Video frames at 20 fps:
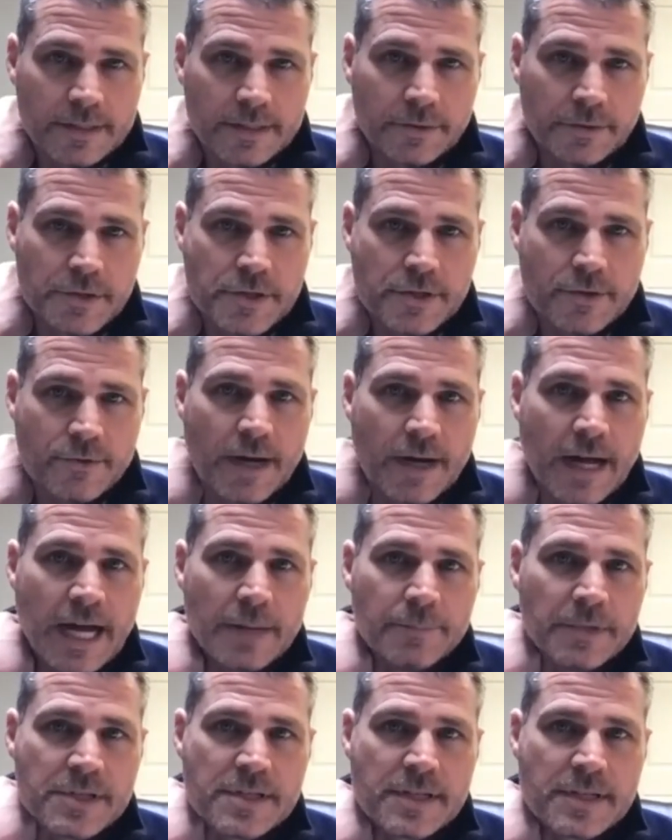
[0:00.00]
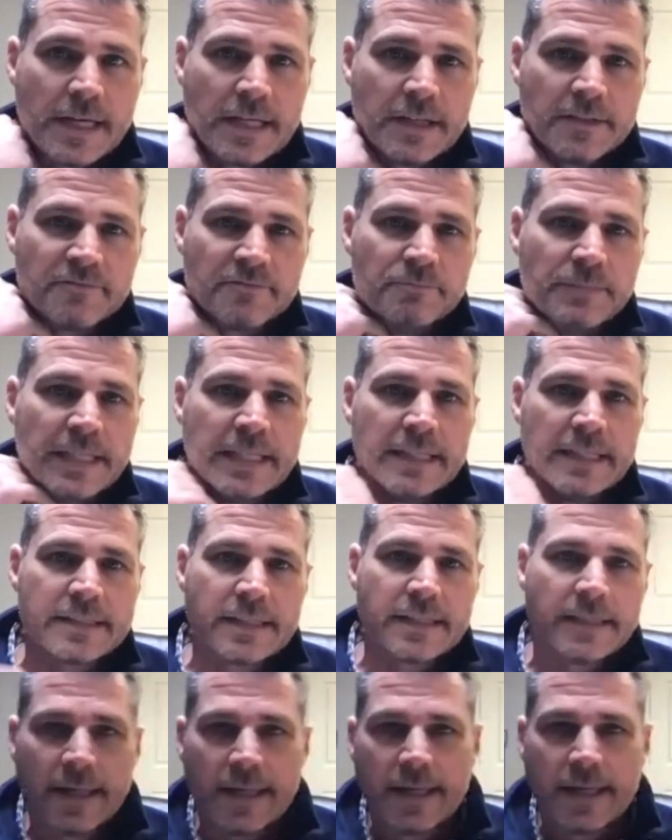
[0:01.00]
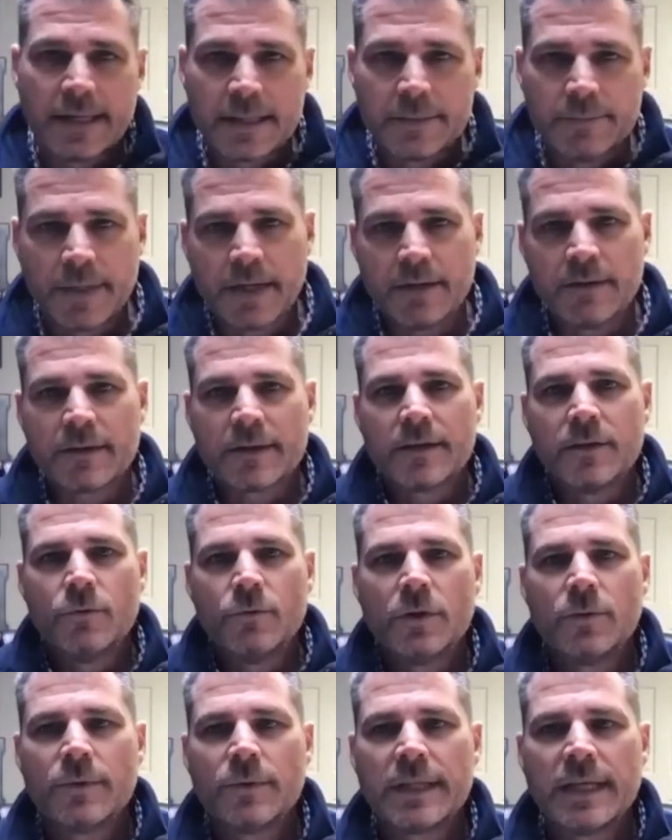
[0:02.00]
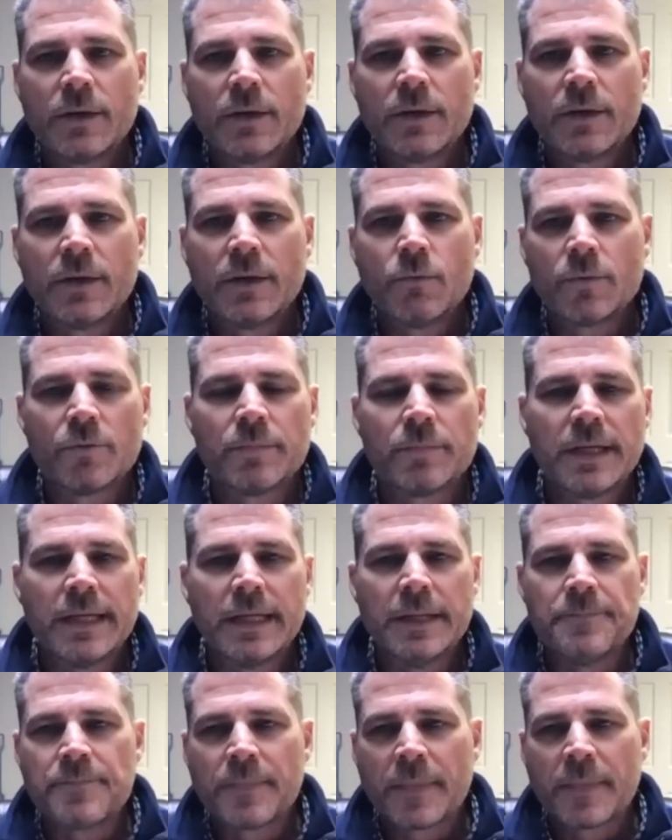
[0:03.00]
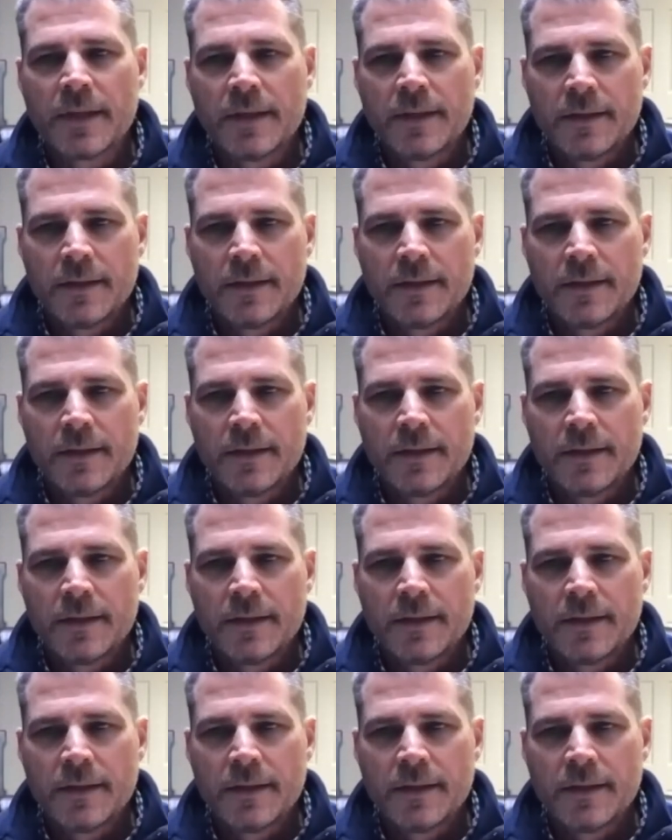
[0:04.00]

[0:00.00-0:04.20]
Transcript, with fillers: to describe the state of men today in America, what would that one word be?